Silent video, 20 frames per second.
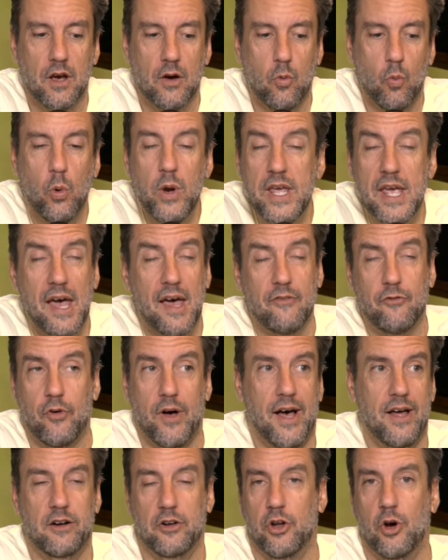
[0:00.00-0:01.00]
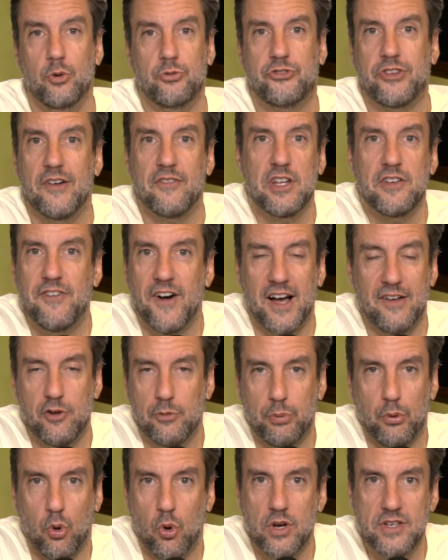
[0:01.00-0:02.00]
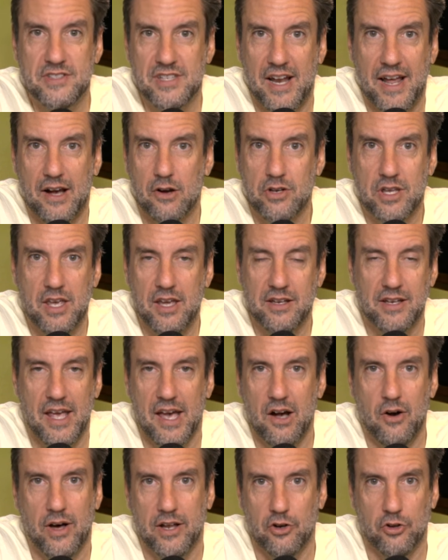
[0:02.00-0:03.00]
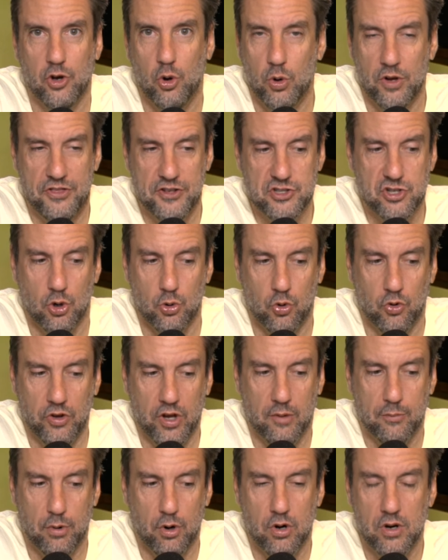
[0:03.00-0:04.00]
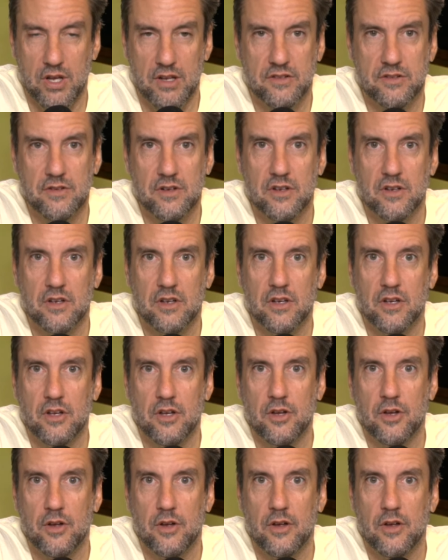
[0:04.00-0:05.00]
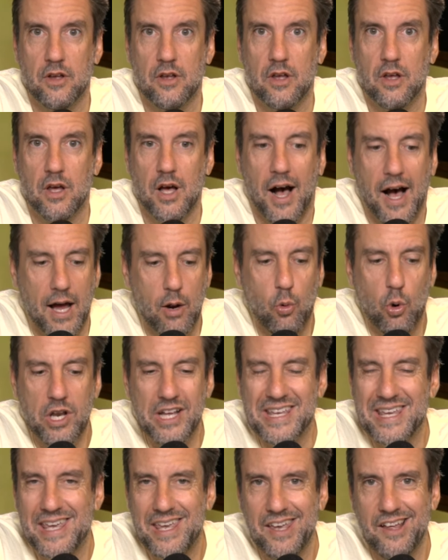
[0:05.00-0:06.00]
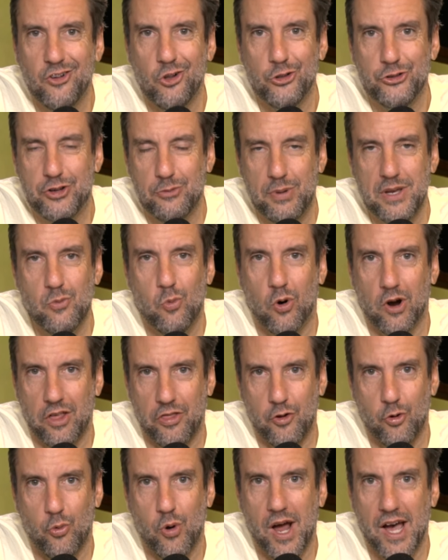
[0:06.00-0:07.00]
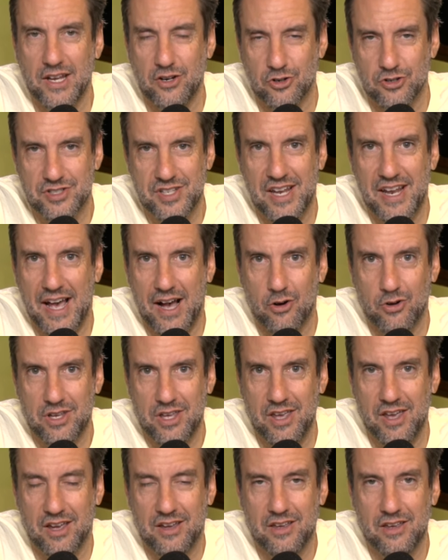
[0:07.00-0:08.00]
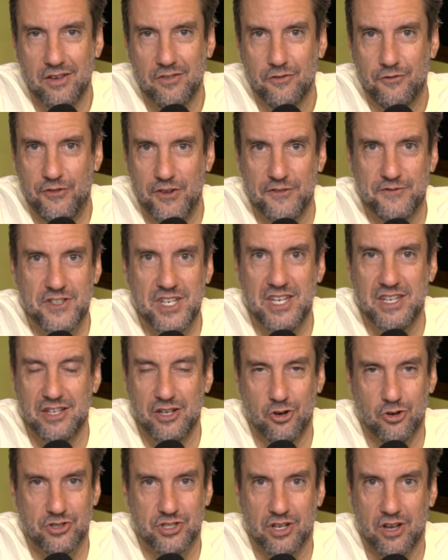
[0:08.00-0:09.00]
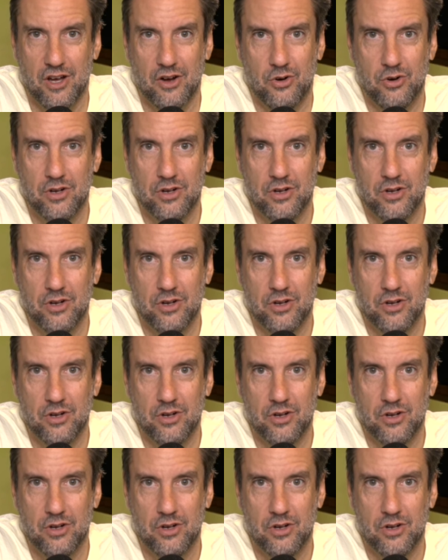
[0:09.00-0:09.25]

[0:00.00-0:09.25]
We have, 75 employees at OutKick now. I don't know what the total number is. I would have killed to be one of the writers at OutKick 15 years ago